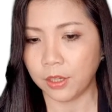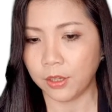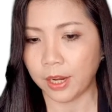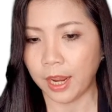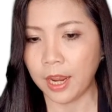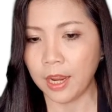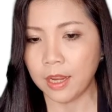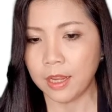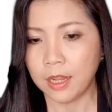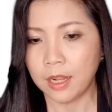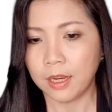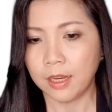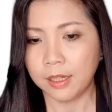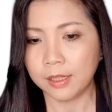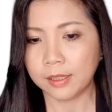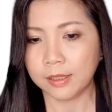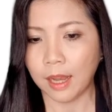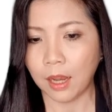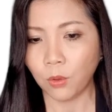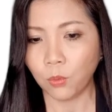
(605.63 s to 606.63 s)
Okay,
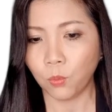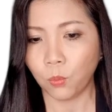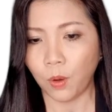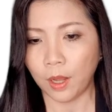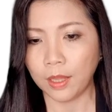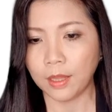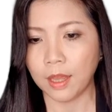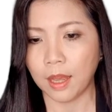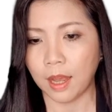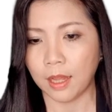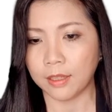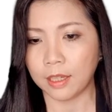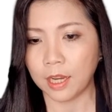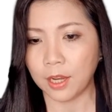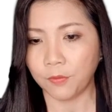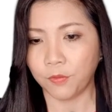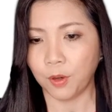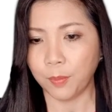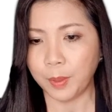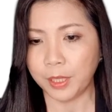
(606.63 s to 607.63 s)
list down what are the
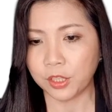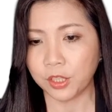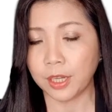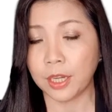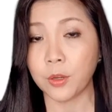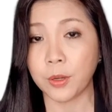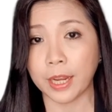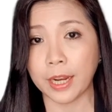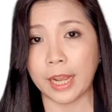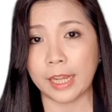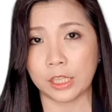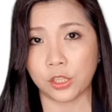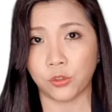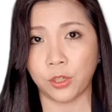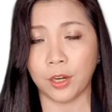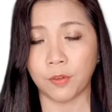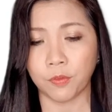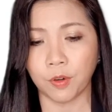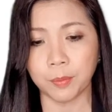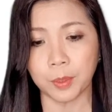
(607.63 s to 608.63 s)
information that you can
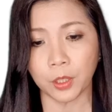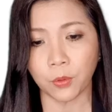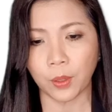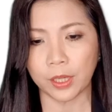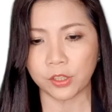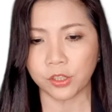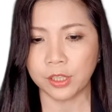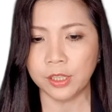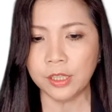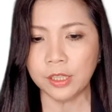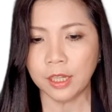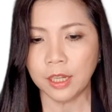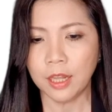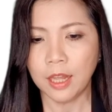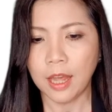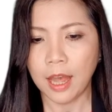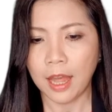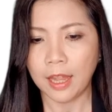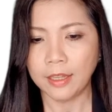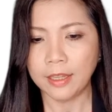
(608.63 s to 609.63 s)
extract from the question
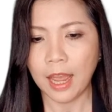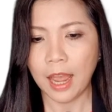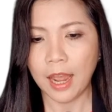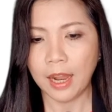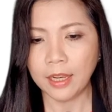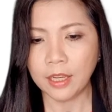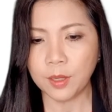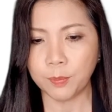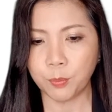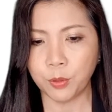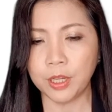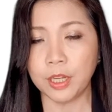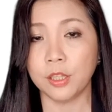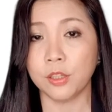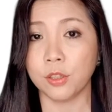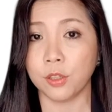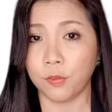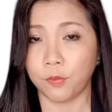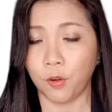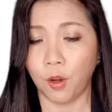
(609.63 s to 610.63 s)
and then you put
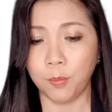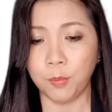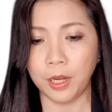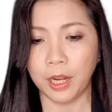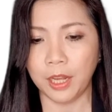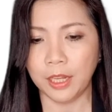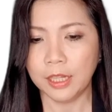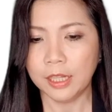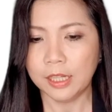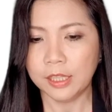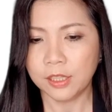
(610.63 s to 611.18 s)
into the formula.